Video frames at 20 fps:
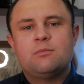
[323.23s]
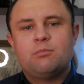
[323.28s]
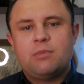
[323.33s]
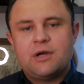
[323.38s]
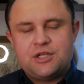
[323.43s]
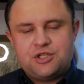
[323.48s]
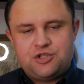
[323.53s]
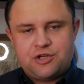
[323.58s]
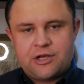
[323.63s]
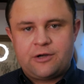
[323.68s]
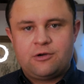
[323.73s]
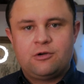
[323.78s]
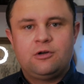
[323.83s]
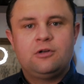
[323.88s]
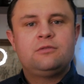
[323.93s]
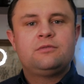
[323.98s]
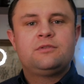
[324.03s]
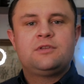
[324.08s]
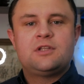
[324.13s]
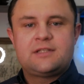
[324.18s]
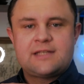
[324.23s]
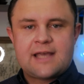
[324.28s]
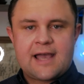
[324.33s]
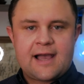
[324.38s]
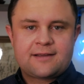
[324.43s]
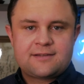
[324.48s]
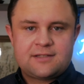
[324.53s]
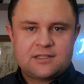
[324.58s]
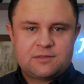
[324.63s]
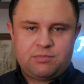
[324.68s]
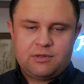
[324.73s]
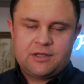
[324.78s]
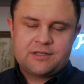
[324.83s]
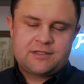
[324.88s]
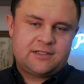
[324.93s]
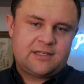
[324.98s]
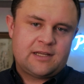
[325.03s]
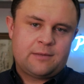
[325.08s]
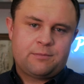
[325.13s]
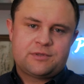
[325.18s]
But in general, the taxes
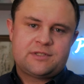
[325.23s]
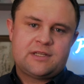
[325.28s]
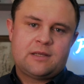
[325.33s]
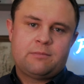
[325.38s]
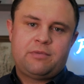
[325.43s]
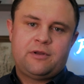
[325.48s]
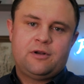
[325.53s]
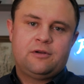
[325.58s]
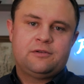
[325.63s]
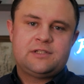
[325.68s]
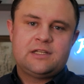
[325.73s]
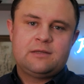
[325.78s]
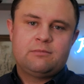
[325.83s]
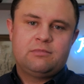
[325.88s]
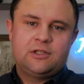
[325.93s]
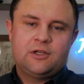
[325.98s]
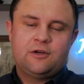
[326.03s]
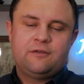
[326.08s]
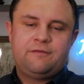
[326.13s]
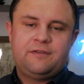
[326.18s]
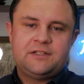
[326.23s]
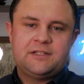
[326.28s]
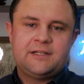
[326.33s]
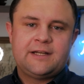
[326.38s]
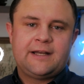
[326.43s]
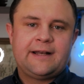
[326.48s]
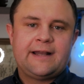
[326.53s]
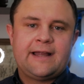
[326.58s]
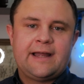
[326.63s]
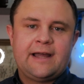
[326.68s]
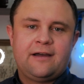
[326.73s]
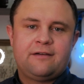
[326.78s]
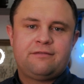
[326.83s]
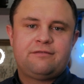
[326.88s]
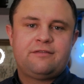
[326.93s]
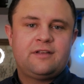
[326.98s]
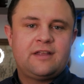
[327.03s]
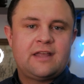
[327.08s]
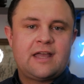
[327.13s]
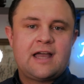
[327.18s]
plus a 10% penalty below 59 and a half
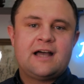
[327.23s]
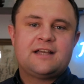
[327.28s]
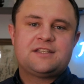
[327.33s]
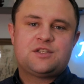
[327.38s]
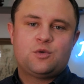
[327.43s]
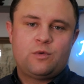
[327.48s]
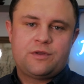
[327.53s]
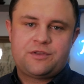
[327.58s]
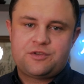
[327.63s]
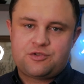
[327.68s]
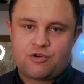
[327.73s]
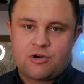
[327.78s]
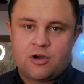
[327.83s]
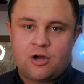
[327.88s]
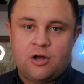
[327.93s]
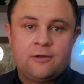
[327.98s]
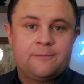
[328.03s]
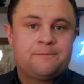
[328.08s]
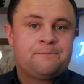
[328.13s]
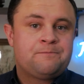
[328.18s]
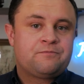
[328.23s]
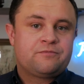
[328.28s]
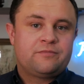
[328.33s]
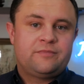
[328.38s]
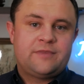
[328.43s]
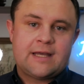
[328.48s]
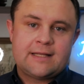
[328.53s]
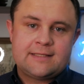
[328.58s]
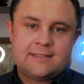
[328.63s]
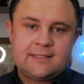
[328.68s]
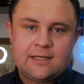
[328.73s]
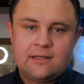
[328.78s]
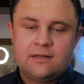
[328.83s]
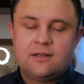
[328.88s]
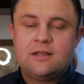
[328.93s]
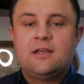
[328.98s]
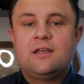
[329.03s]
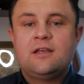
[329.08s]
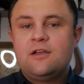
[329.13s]
as a withdrawal, that's it.